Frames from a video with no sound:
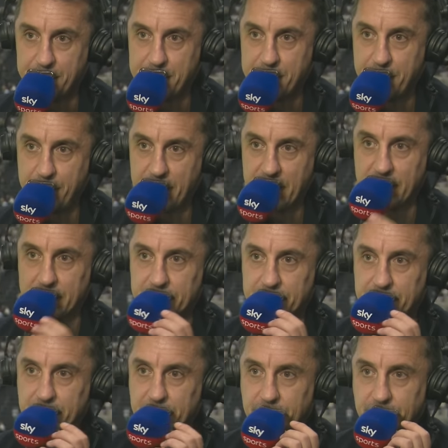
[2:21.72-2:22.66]
Let's talk about the
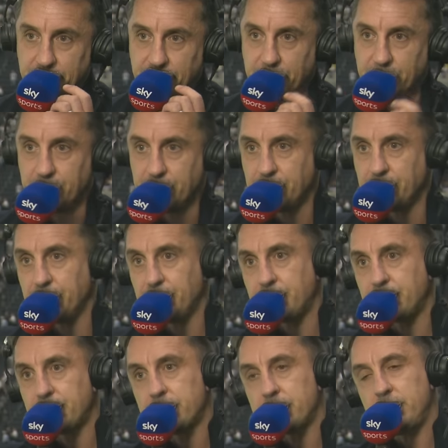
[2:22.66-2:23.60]
red cards then,
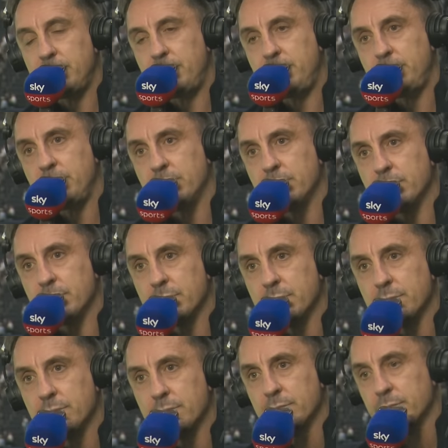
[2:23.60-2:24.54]
because the Curtis
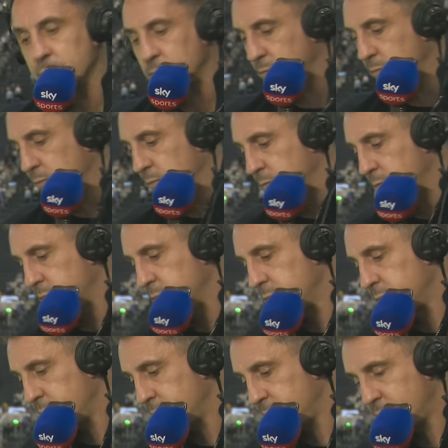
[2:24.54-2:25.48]
Jones one in particular, I
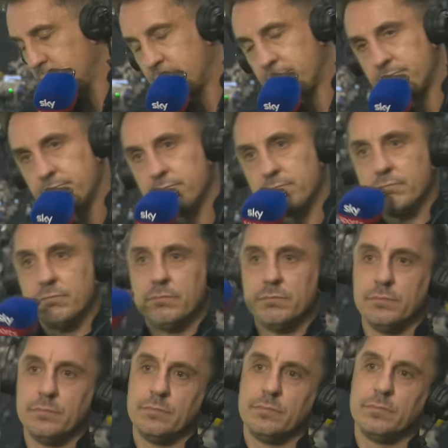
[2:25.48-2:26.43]
think you
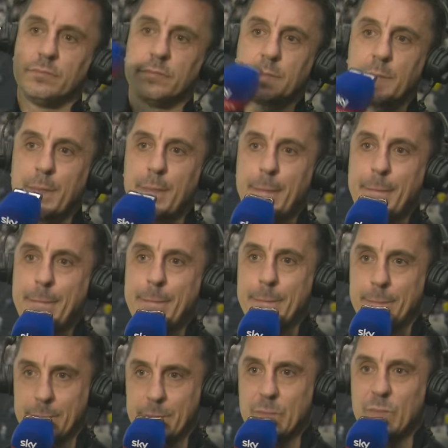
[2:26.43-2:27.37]
see differently
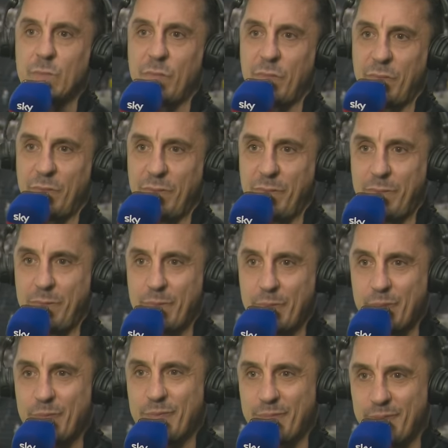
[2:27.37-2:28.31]
probably as a, an
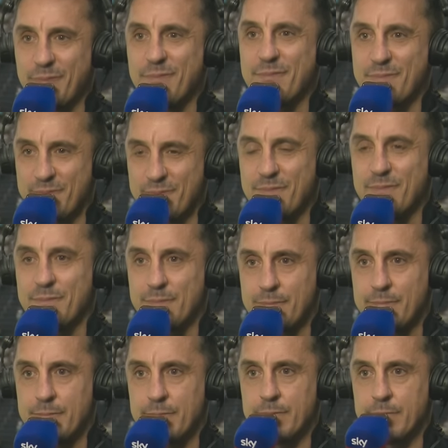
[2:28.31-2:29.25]
ex-pro to how a
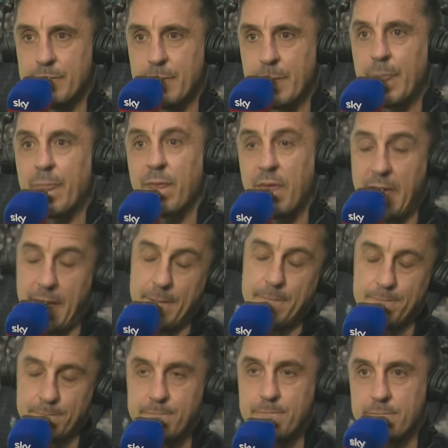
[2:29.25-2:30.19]
referee would yeah. look at
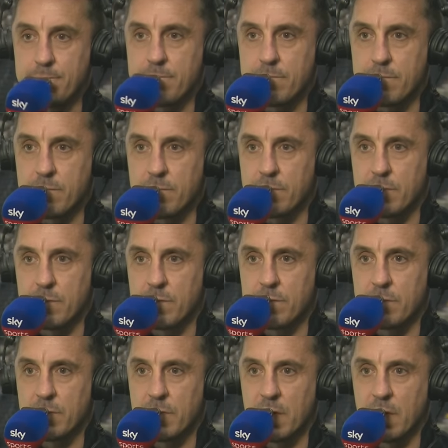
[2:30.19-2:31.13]
it in the black and white of the
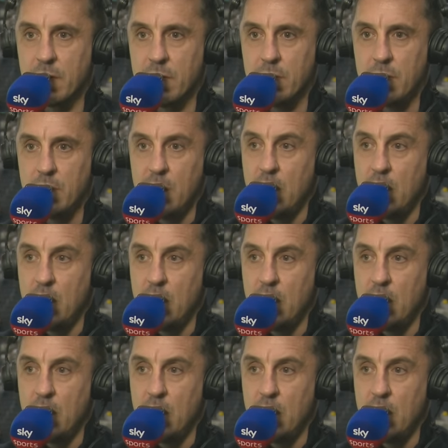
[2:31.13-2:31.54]
law.